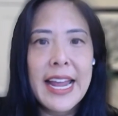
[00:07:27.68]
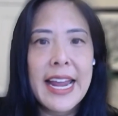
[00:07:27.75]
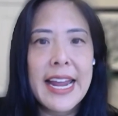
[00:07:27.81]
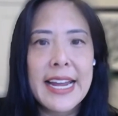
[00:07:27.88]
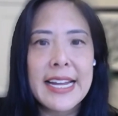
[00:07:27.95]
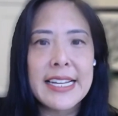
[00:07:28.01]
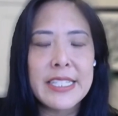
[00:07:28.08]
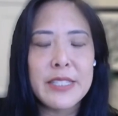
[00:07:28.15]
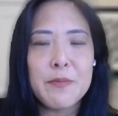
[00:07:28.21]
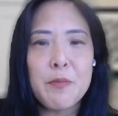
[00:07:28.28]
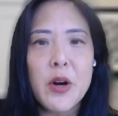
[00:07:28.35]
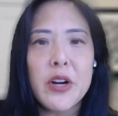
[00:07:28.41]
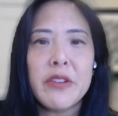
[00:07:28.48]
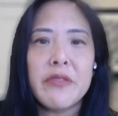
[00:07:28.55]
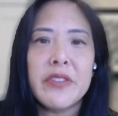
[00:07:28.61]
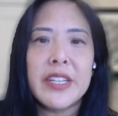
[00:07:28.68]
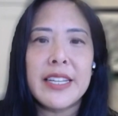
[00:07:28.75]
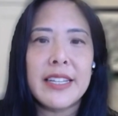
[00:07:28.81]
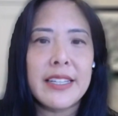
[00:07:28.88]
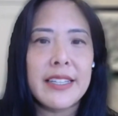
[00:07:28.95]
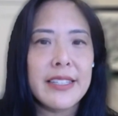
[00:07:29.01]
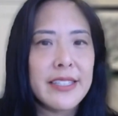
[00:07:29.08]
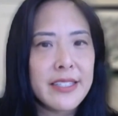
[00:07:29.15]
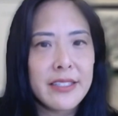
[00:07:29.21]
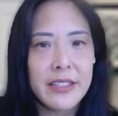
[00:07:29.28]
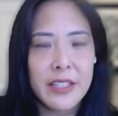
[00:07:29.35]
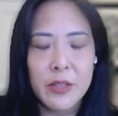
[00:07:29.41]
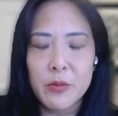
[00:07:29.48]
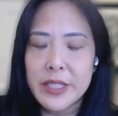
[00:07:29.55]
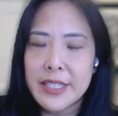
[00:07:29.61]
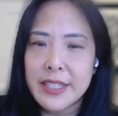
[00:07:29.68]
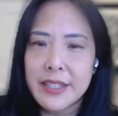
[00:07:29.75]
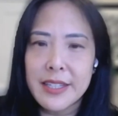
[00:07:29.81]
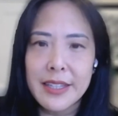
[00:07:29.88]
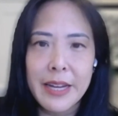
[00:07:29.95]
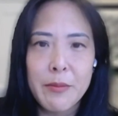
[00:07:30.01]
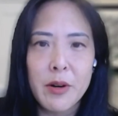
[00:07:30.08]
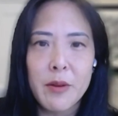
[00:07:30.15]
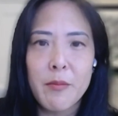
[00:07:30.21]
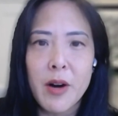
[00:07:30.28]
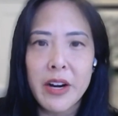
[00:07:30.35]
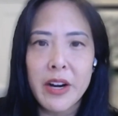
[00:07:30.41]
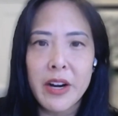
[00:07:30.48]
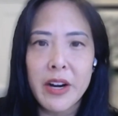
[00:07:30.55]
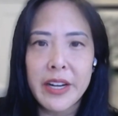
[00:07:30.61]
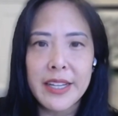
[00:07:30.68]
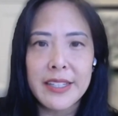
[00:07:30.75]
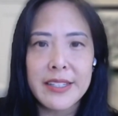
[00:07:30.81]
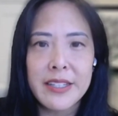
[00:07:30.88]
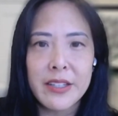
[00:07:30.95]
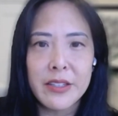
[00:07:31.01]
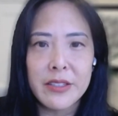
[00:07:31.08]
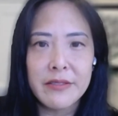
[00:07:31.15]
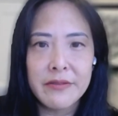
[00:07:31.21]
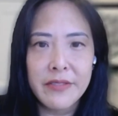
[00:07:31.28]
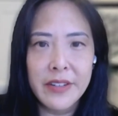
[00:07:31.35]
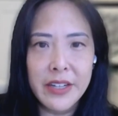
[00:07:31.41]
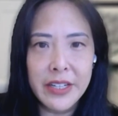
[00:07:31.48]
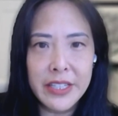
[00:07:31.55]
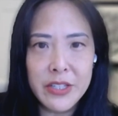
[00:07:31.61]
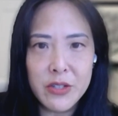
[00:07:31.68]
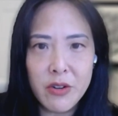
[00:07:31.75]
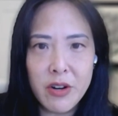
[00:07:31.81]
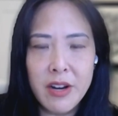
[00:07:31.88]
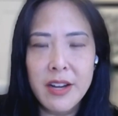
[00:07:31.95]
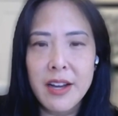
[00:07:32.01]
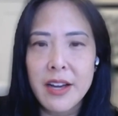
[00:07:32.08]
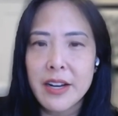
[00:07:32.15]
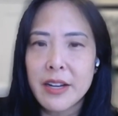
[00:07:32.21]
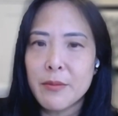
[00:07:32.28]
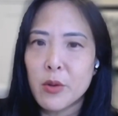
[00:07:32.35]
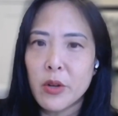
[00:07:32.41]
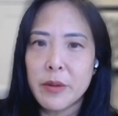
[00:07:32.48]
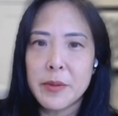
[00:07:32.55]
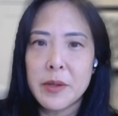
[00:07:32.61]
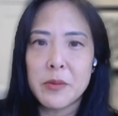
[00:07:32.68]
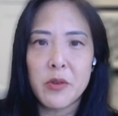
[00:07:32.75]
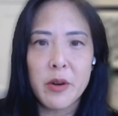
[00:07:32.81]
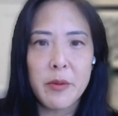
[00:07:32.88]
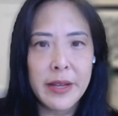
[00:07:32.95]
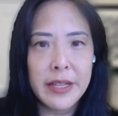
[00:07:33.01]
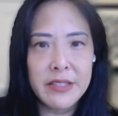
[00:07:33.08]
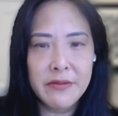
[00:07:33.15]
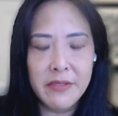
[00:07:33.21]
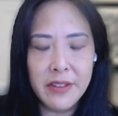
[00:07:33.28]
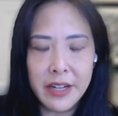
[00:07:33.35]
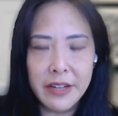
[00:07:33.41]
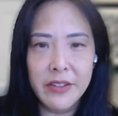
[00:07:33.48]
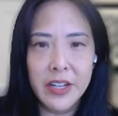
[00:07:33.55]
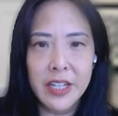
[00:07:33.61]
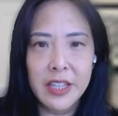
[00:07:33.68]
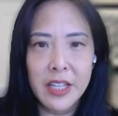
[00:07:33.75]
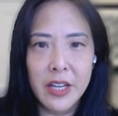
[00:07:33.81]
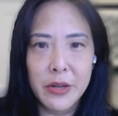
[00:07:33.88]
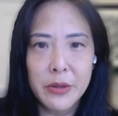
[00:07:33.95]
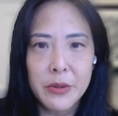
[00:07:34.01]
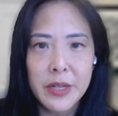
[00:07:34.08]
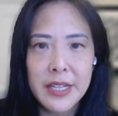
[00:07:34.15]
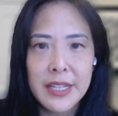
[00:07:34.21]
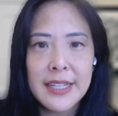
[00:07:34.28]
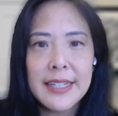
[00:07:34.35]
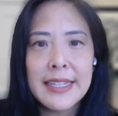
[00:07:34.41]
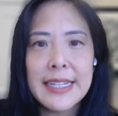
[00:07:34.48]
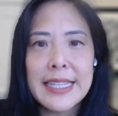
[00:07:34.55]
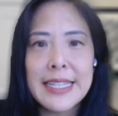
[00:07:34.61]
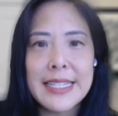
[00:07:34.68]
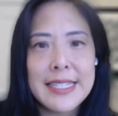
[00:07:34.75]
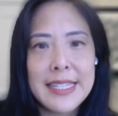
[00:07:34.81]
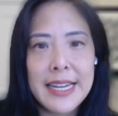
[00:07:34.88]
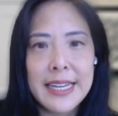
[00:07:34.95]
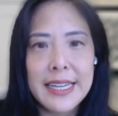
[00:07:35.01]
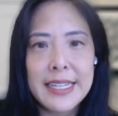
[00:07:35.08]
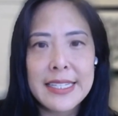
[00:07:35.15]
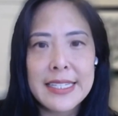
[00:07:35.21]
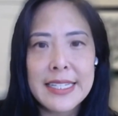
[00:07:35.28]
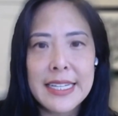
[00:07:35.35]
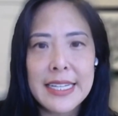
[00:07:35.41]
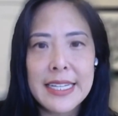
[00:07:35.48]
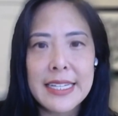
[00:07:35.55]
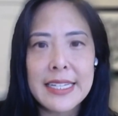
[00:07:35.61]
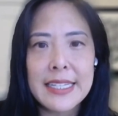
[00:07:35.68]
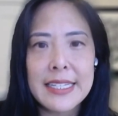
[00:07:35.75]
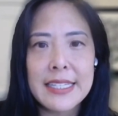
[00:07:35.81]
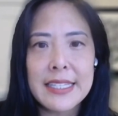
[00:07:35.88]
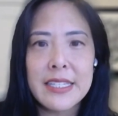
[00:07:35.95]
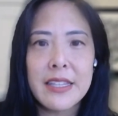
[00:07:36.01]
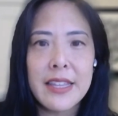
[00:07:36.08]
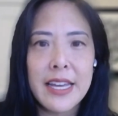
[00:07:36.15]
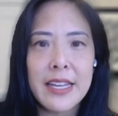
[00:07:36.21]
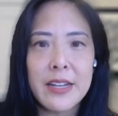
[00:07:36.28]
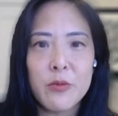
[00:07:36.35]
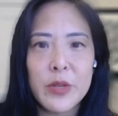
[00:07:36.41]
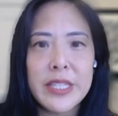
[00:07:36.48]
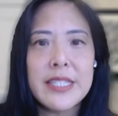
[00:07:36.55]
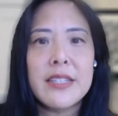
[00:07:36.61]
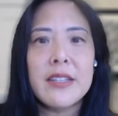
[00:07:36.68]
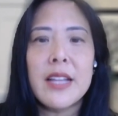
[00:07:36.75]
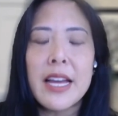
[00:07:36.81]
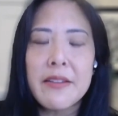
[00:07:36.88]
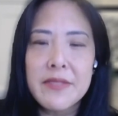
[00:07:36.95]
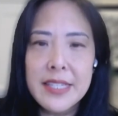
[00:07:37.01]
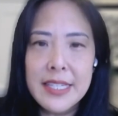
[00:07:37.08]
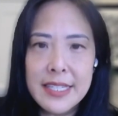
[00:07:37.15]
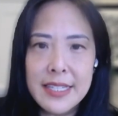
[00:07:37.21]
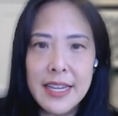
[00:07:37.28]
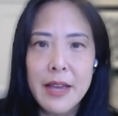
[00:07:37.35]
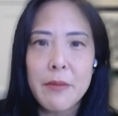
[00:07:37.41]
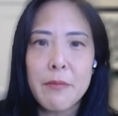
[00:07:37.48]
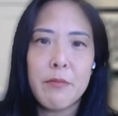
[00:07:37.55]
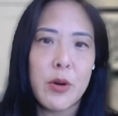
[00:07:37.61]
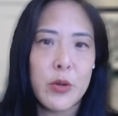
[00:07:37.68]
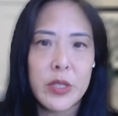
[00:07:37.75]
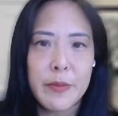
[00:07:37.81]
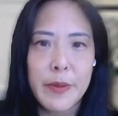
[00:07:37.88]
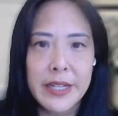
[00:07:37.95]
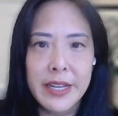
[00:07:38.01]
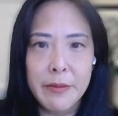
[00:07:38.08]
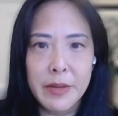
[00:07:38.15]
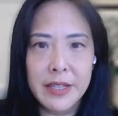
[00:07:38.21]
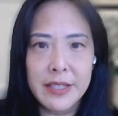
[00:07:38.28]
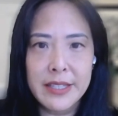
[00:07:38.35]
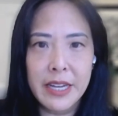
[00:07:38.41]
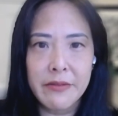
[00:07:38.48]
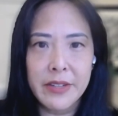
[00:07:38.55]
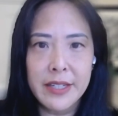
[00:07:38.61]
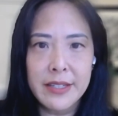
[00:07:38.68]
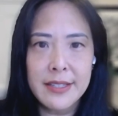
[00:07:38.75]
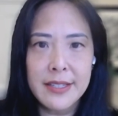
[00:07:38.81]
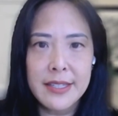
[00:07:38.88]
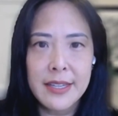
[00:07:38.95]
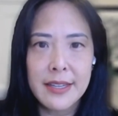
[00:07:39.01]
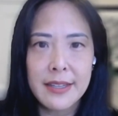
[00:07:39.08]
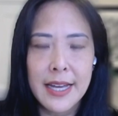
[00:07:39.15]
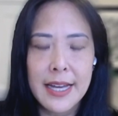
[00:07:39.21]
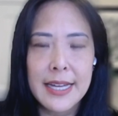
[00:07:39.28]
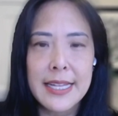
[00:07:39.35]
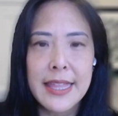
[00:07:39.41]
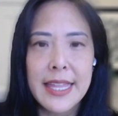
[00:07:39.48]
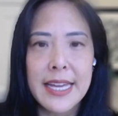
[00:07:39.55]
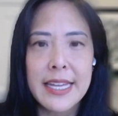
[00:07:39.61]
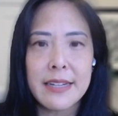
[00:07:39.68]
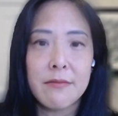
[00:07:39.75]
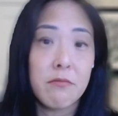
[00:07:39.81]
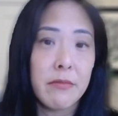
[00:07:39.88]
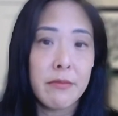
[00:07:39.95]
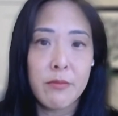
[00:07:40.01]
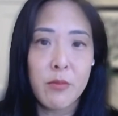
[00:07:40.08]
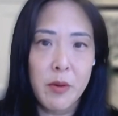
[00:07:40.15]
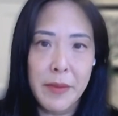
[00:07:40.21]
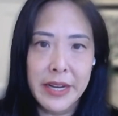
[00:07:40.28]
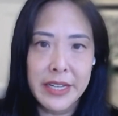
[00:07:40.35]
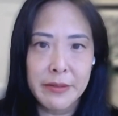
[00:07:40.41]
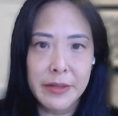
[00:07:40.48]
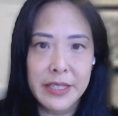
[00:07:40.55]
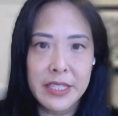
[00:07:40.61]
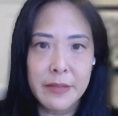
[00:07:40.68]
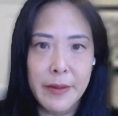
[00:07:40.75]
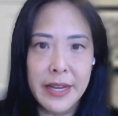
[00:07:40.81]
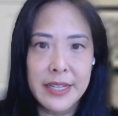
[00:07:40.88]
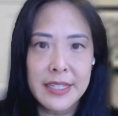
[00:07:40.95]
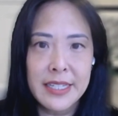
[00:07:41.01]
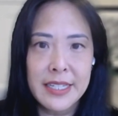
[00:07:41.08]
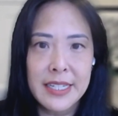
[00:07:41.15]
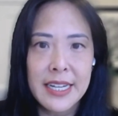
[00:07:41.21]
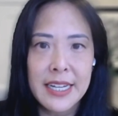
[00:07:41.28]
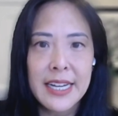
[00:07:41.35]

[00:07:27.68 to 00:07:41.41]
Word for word: And part of it is we see the labor market is still very strong, unemployment remains very, very low. The second is that we still have some post pandemic savings uh, that remain to be spent.